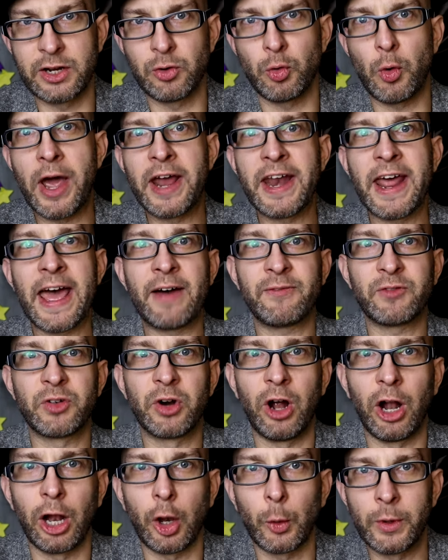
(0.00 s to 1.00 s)
right after
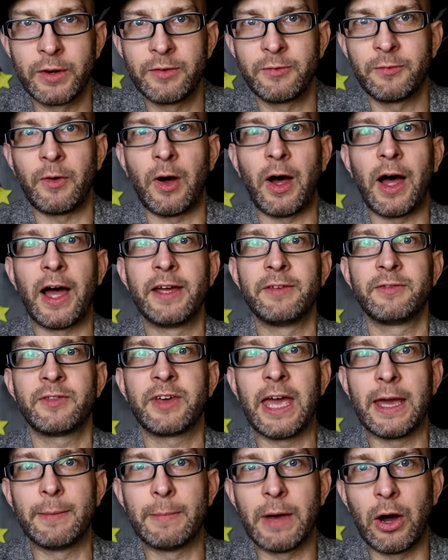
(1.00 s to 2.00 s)
Halloween 5
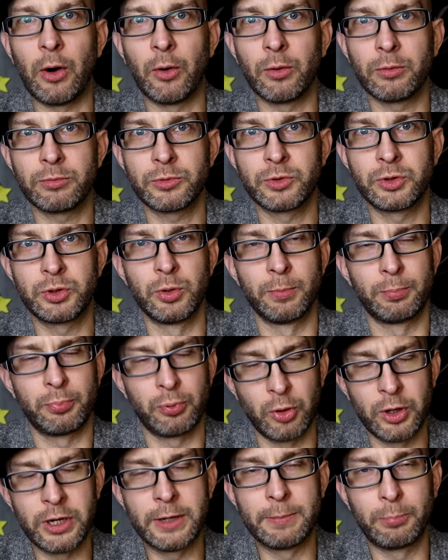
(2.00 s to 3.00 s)
came out to
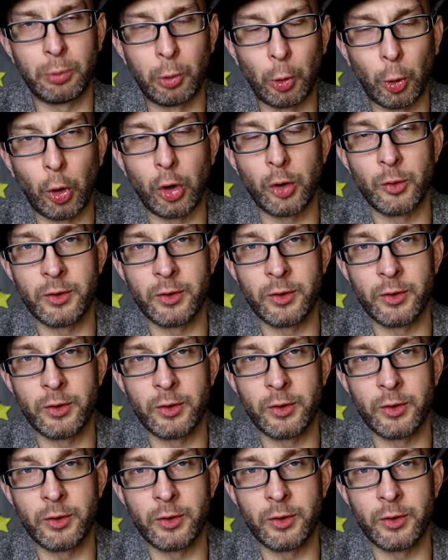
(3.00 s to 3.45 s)
pretty poor